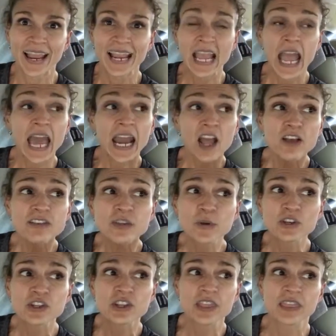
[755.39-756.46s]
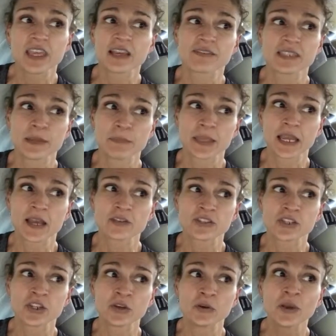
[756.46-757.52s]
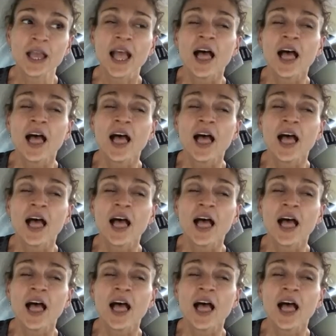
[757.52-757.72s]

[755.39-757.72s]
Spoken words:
And I also want you to think of something else too.